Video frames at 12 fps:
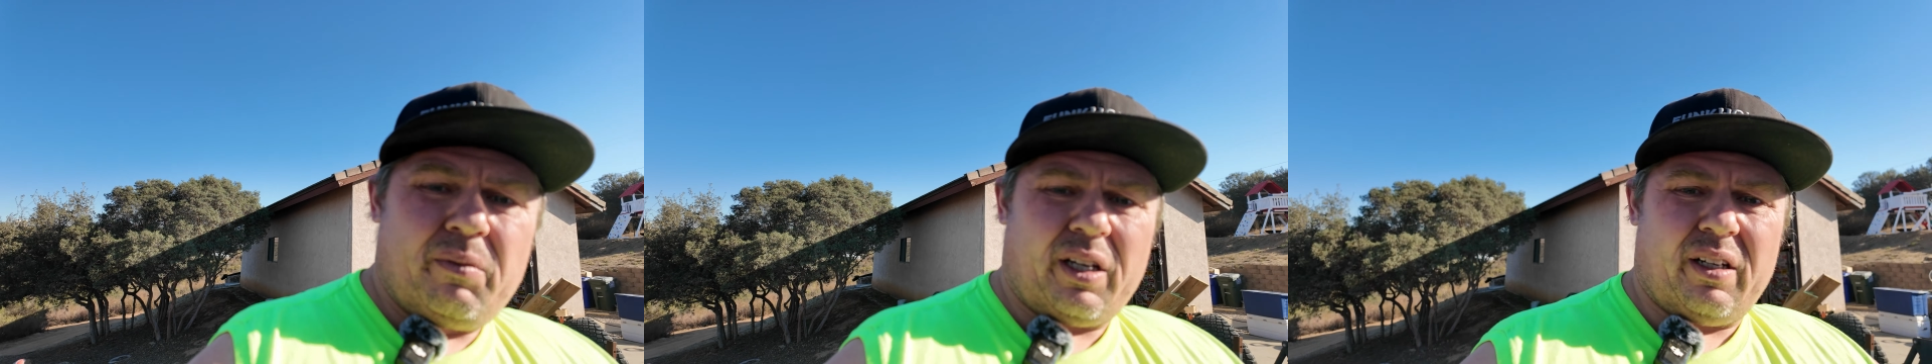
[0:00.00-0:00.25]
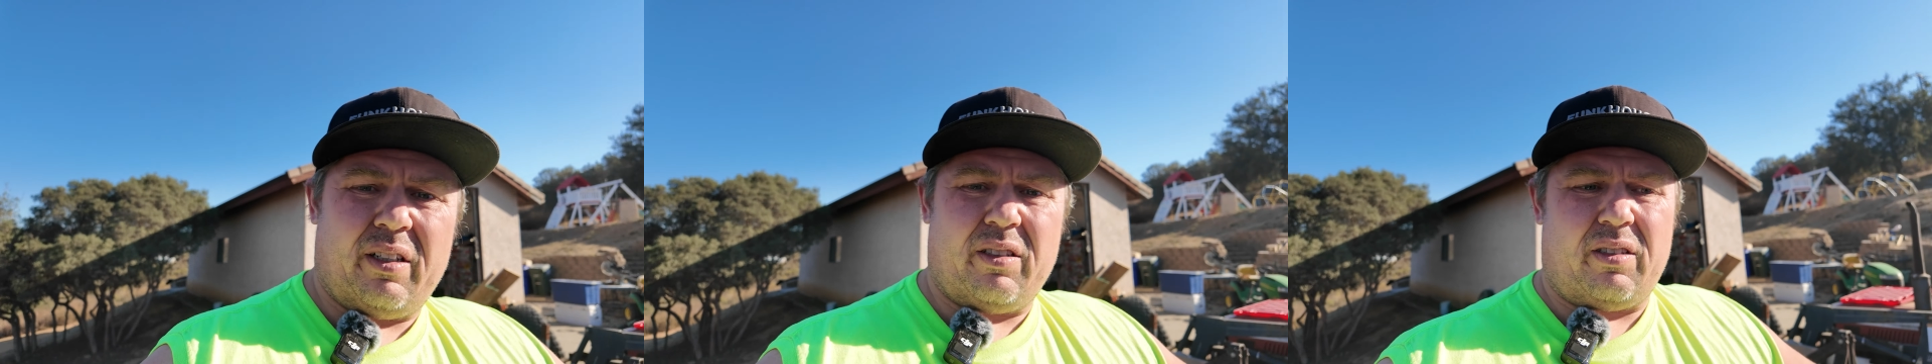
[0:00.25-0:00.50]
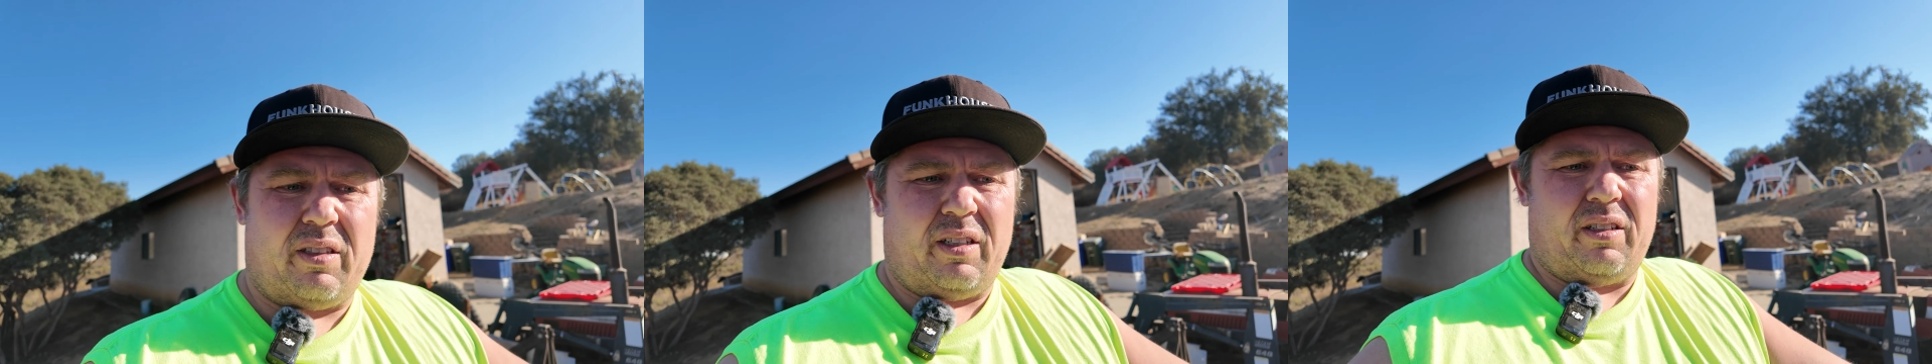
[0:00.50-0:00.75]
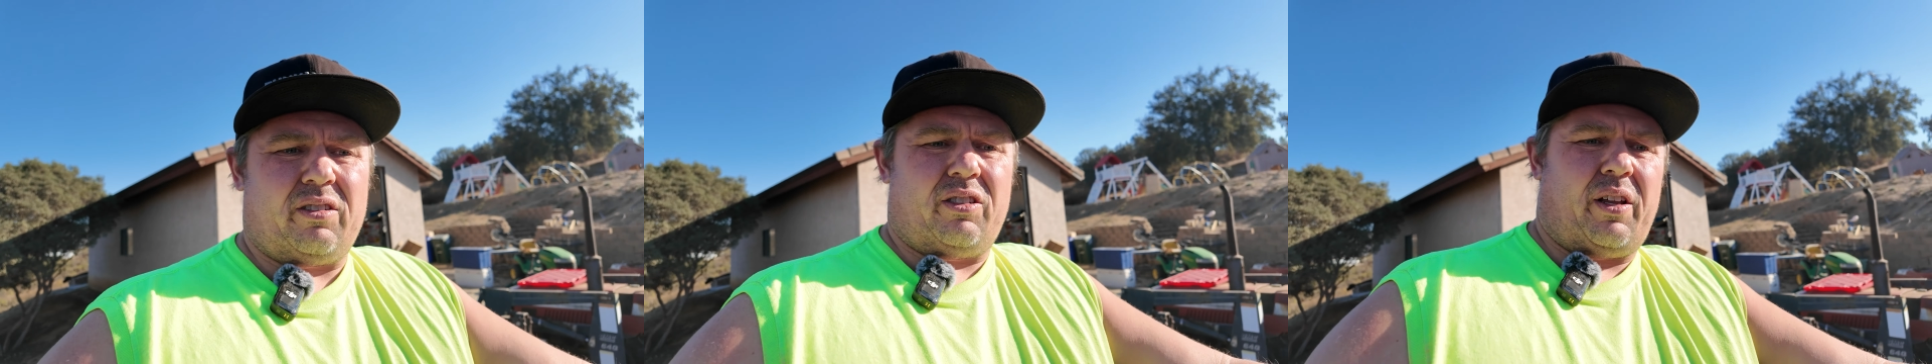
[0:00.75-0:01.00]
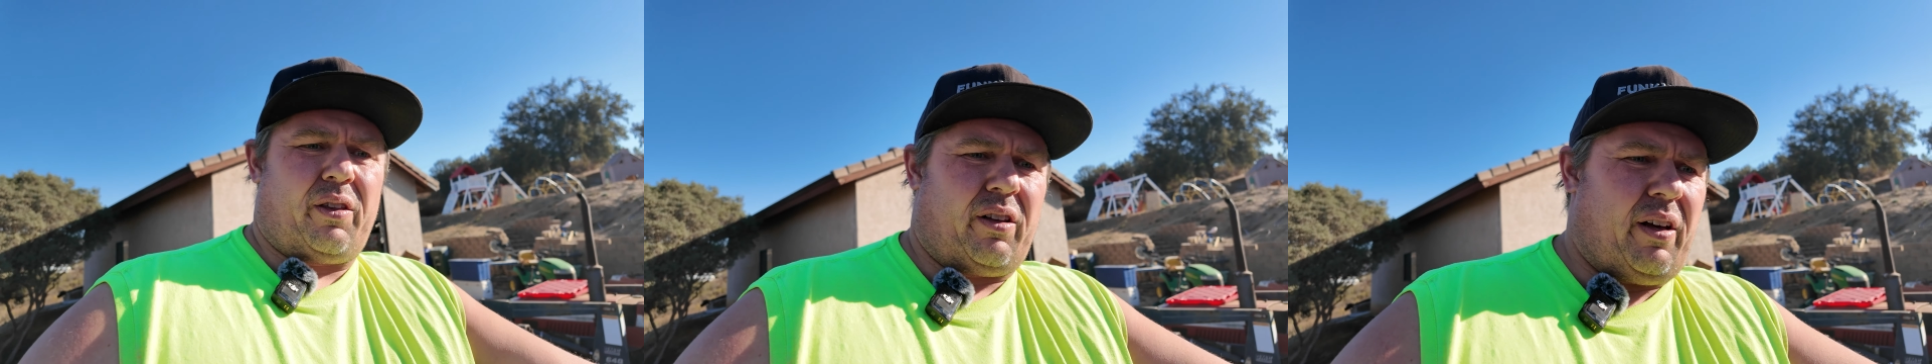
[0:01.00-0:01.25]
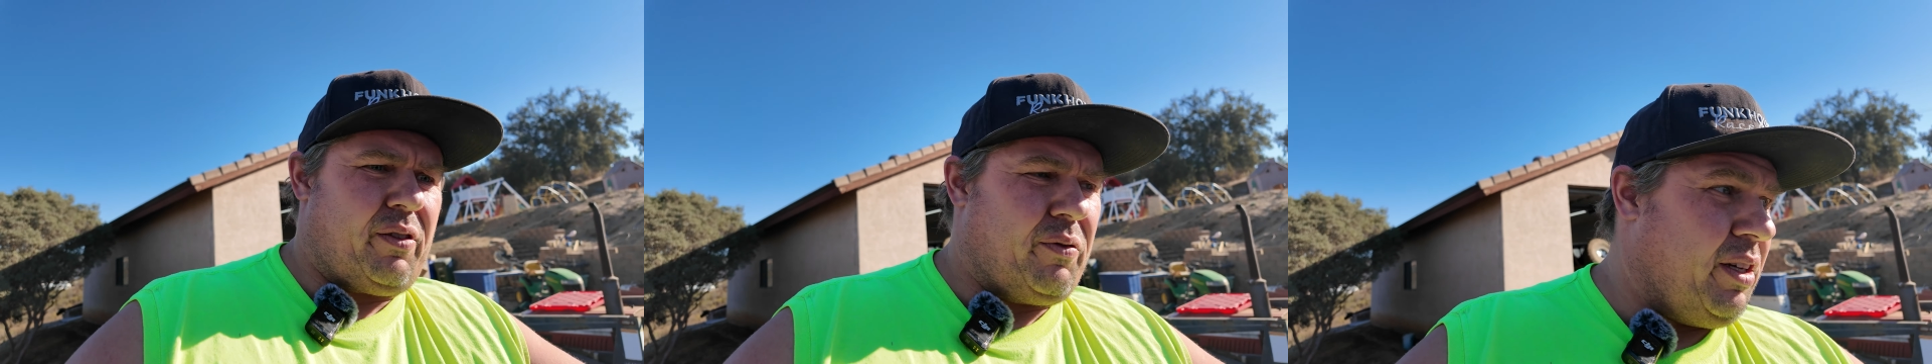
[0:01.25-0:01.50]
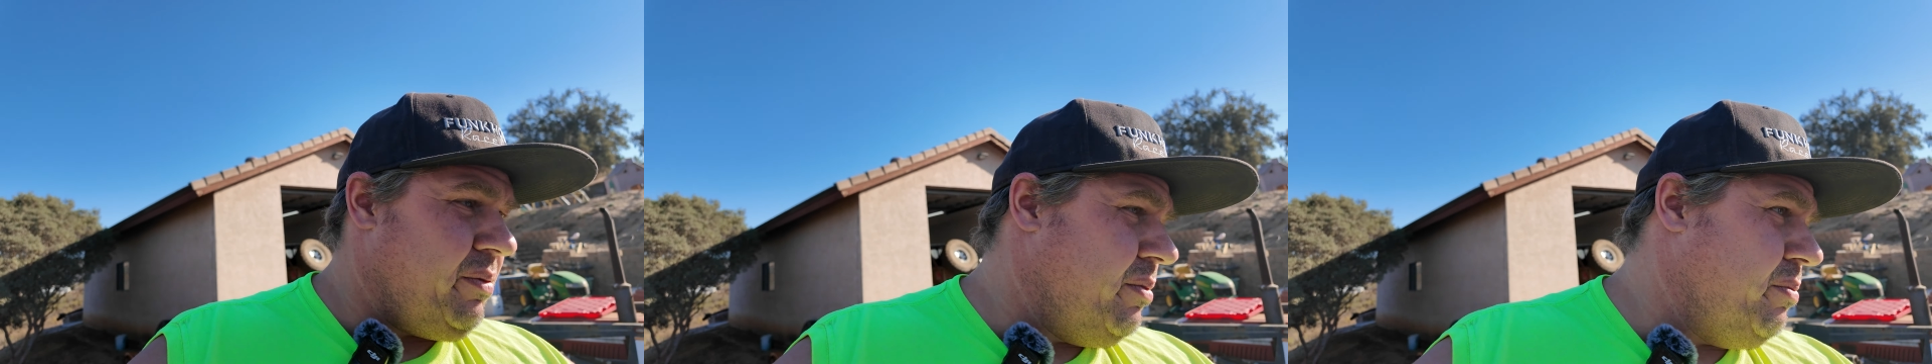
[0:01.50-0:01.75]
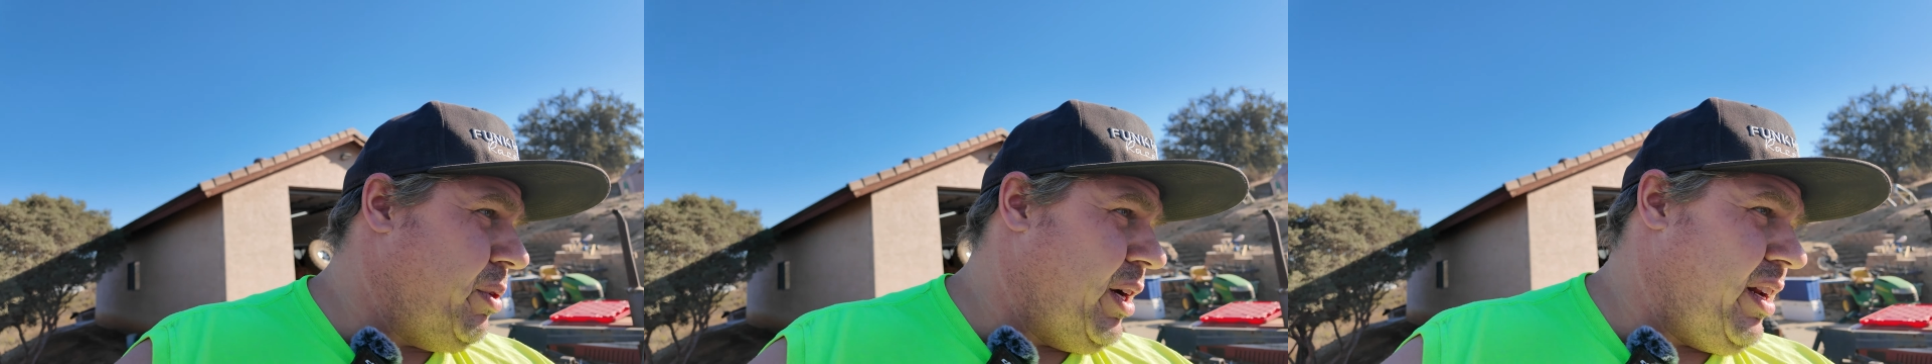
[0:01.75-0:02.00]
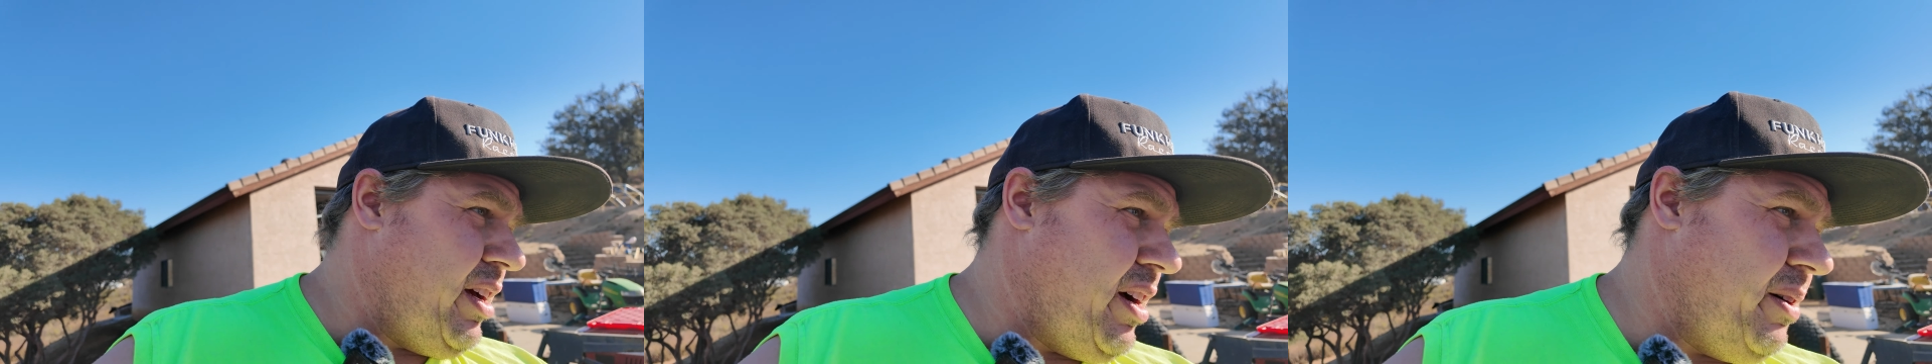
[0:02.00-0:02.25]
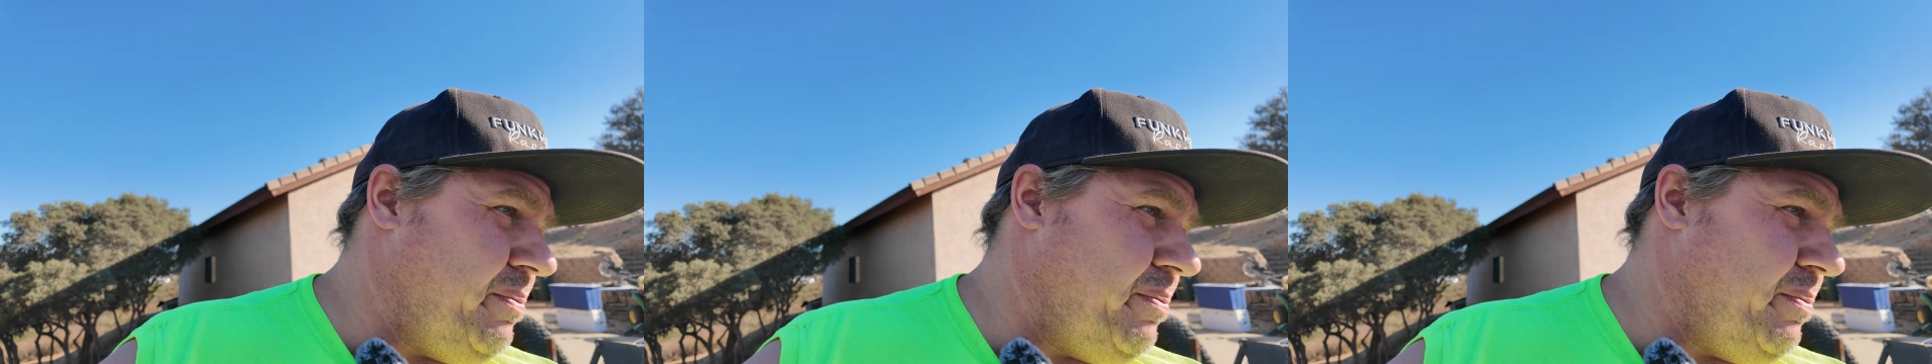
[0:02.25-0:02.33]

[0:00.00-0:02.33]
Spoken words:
because there's nothing left of it. But